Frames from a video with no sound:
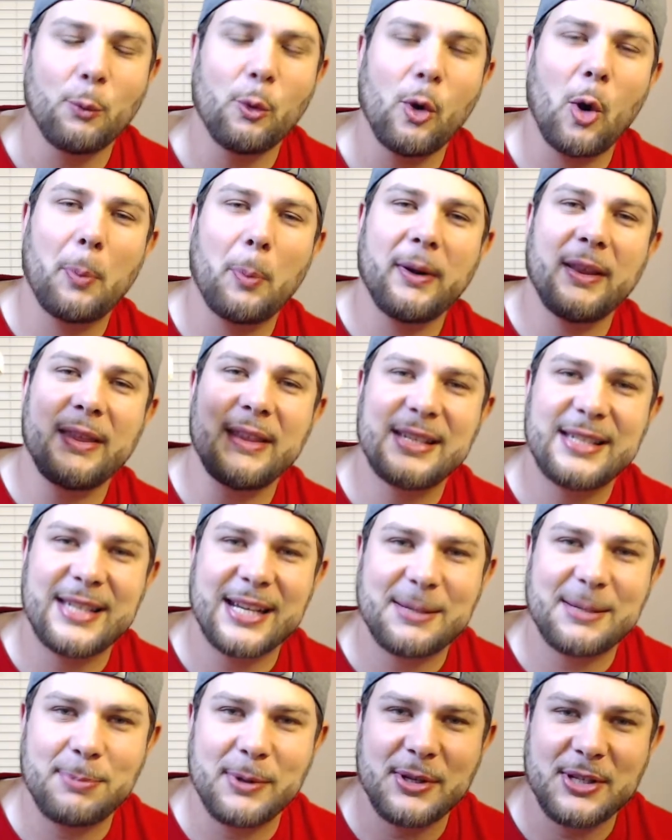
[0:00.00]
We're opening these
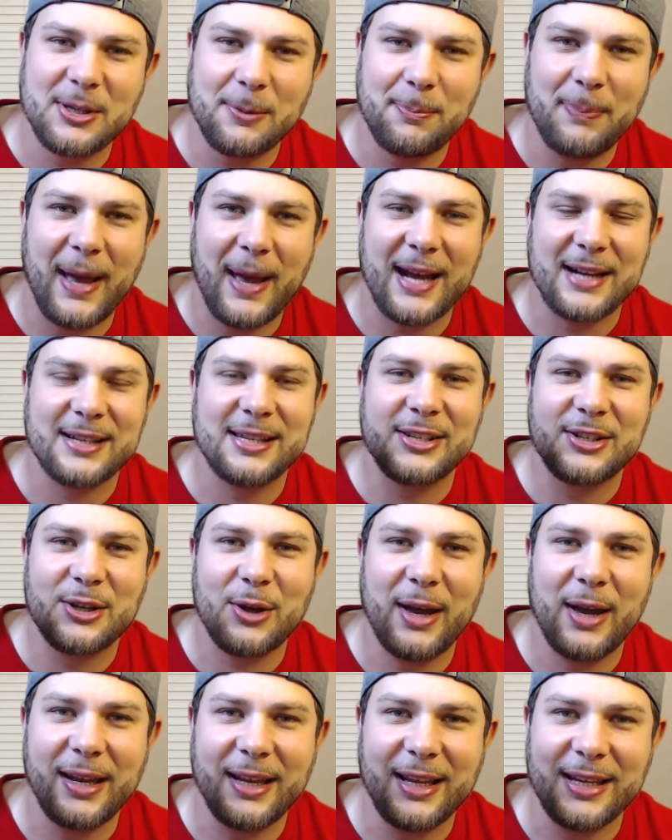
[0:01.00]
six blister packs. Let's
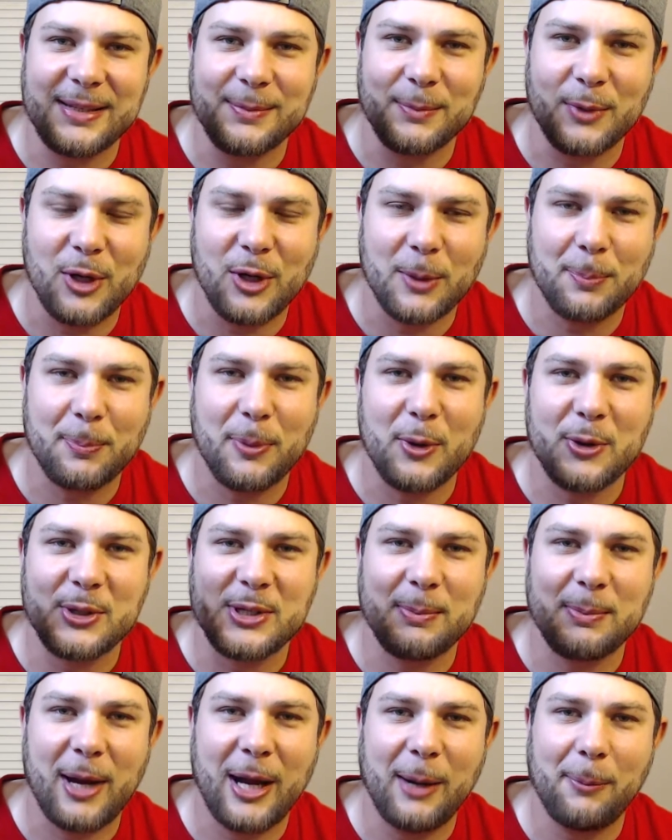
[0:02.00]
go ahead and get some good pulls,
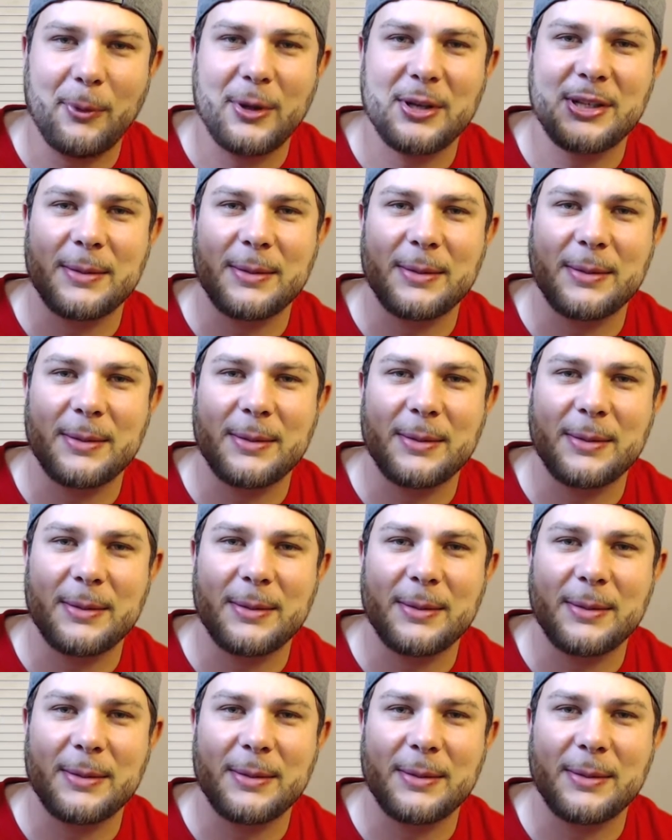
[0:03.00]
some hyper,